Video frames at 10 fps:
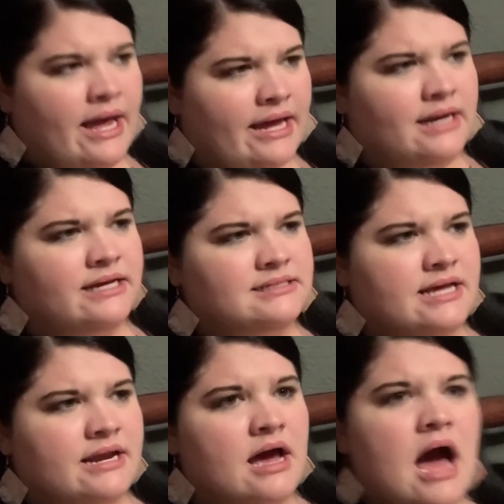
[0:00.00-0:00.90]
And he
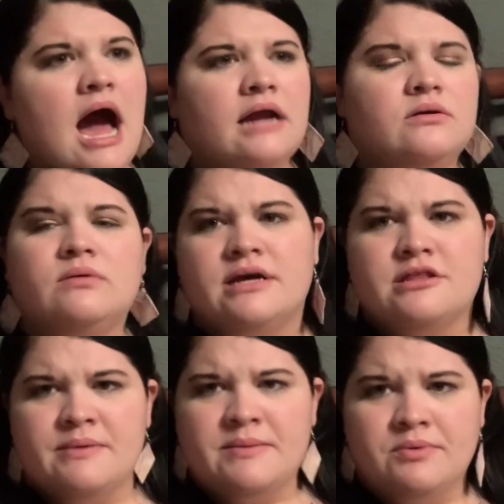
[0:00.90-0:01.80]
said, I don't want other
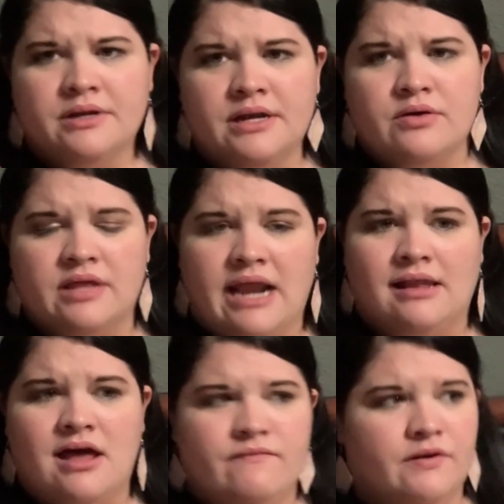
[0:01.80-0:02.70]
people to know that I
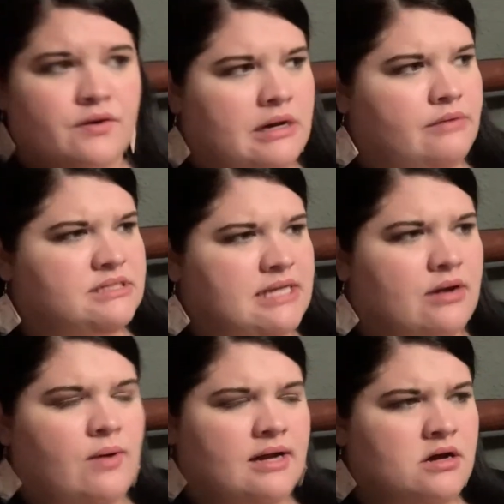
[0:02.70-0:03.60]
love you. And I was like,
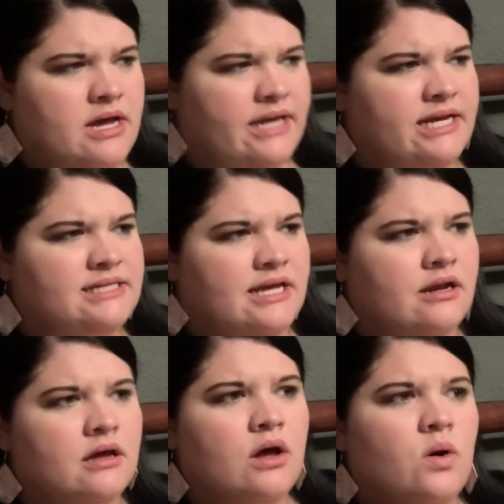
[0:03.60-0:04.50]
why not? And he said,
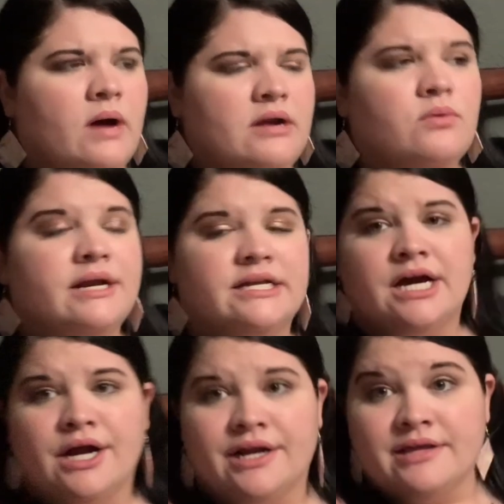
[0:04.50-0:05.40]
well, I don't want it to
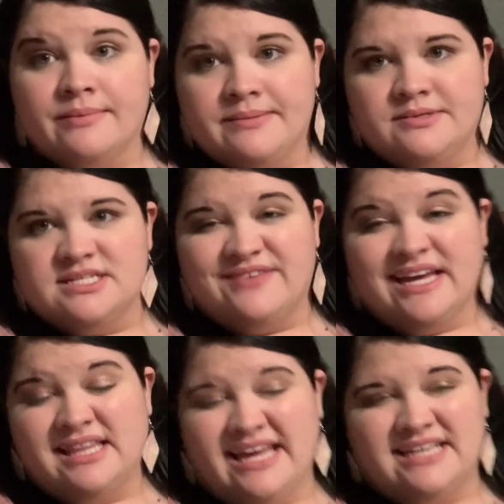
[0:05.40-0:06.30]
hurt other people's
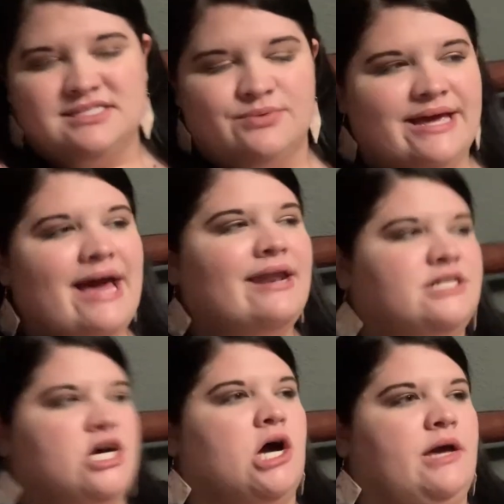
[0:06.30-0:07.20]
feelings. So we had a
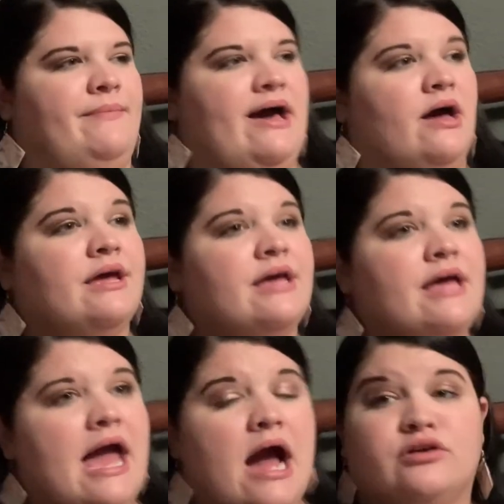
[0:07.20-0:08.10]
talk about
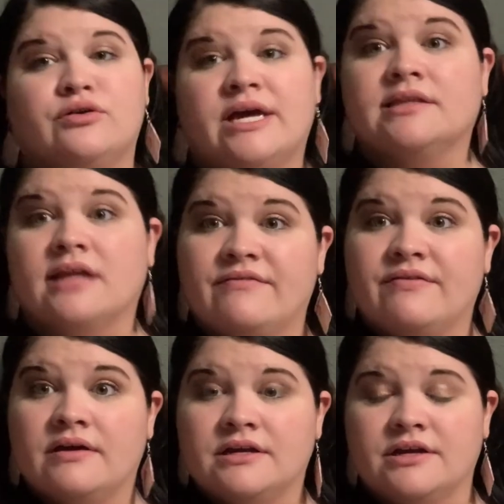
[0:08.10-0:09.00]
how you can love
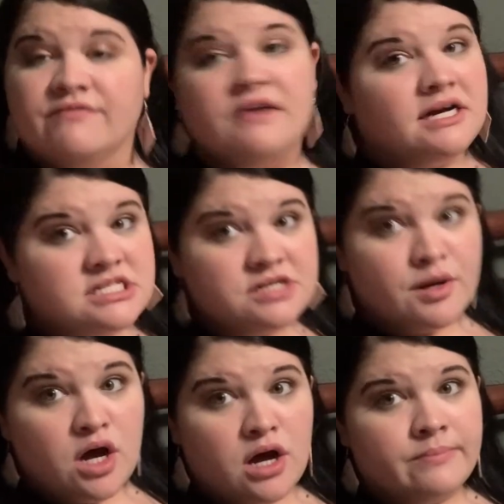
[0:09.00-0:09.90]
your foster
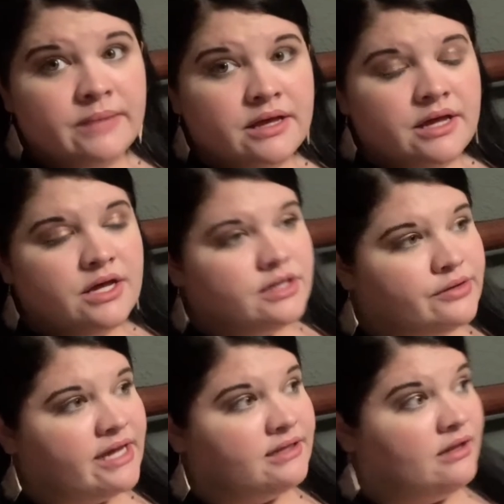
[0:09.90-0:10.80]
mom. You
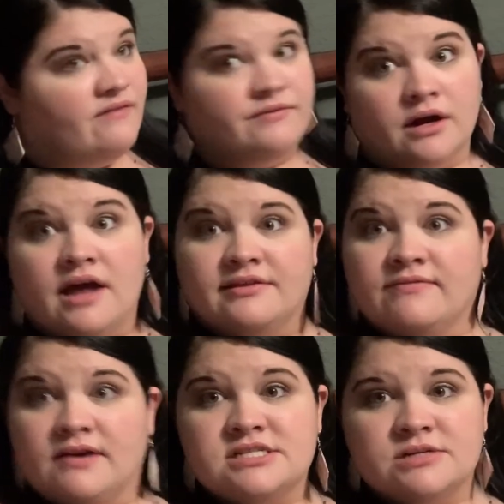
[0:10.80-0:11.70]
can love your other
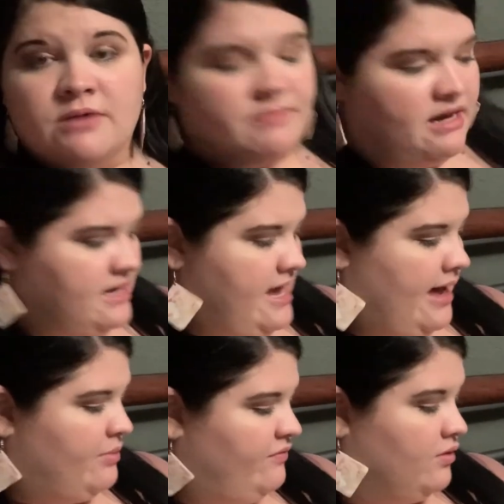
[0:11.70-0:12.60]
foster mom that he had
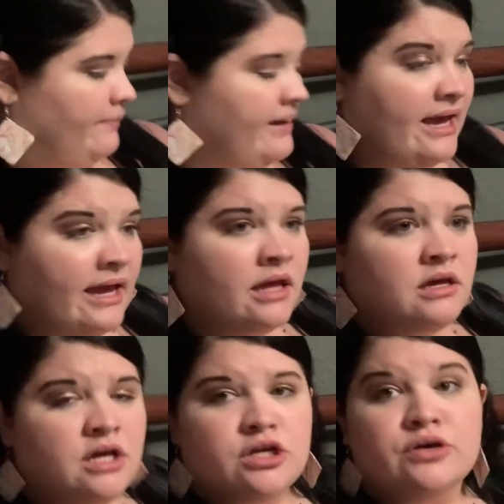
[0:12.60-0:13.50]
before me.
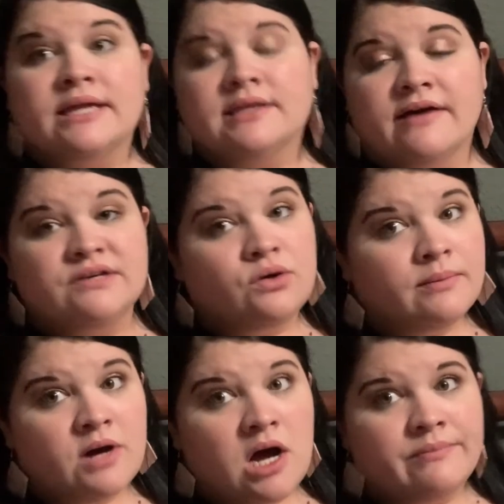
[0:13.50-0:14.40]
You can love your
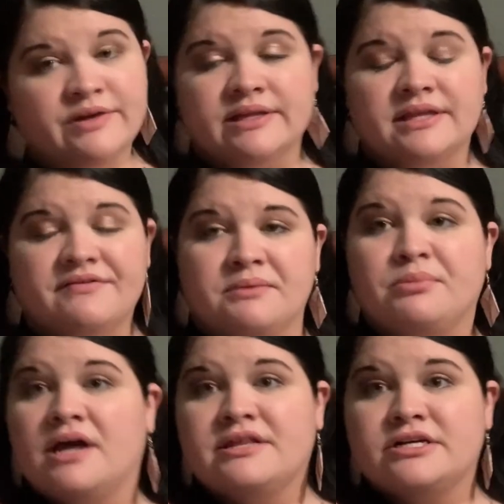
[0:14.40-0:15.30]
mom. You can love your
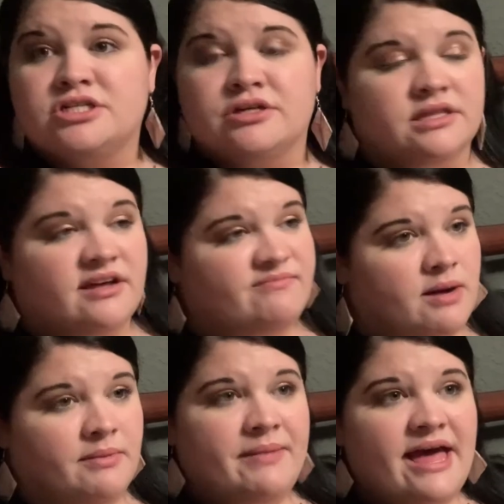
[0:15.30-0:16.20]
brothers. You can love
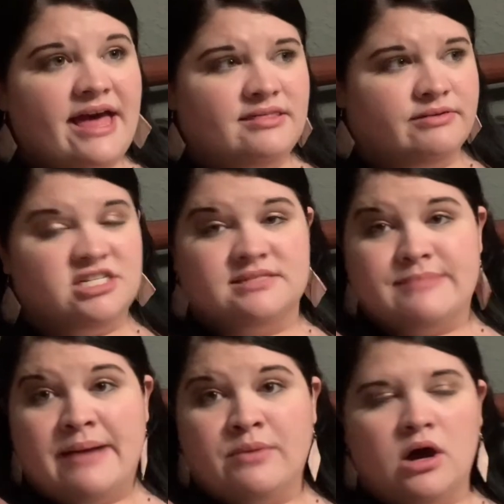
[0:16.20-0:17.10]
Mama Beth, which is
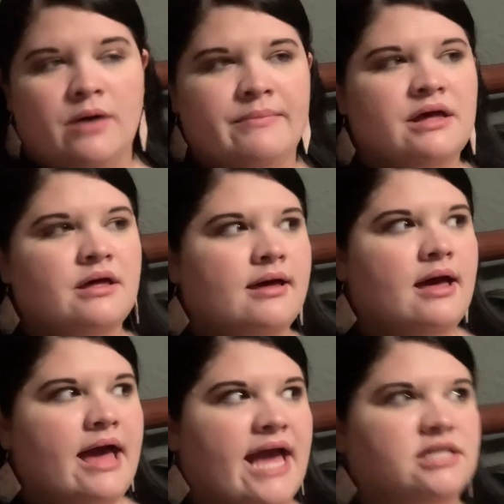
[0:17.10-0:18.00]
my mom.
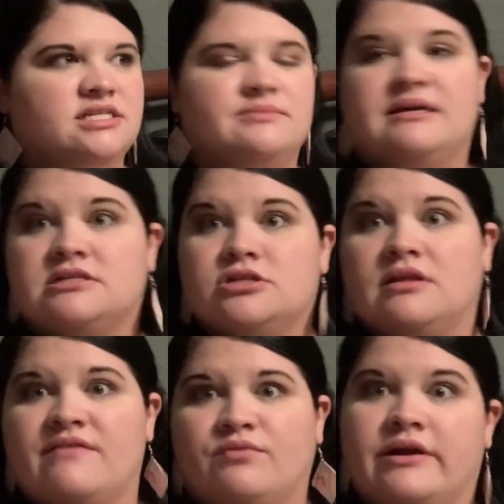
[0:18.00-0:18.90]
And just because you
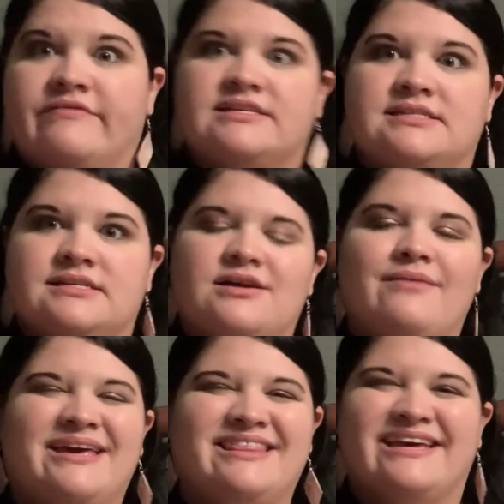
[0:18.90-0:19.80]
love one of us does not
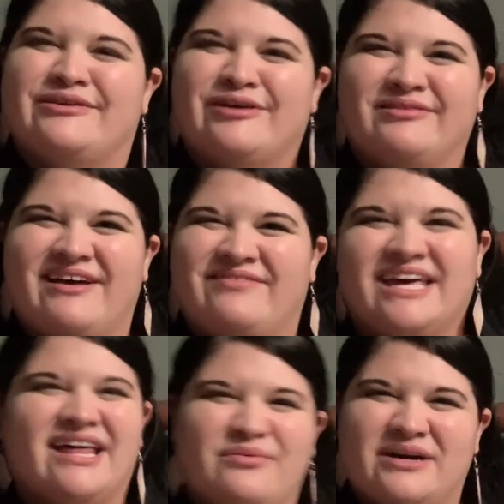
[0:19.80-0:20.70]
mean that you don't love the
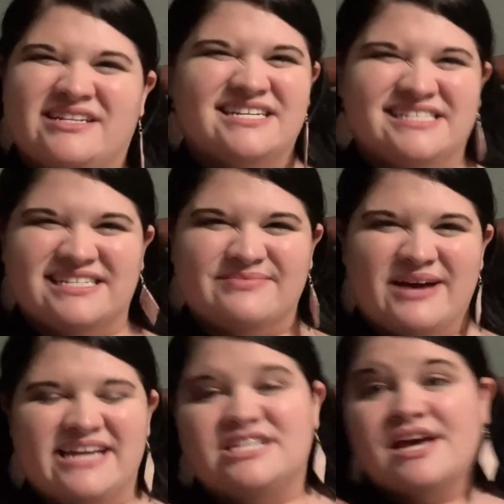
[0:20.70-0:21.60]
other one just as
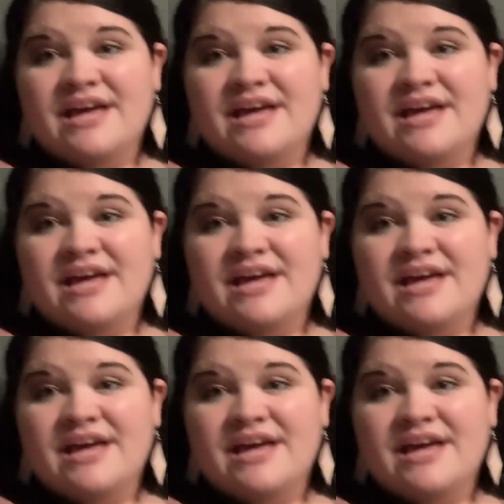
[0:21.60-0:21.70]
much.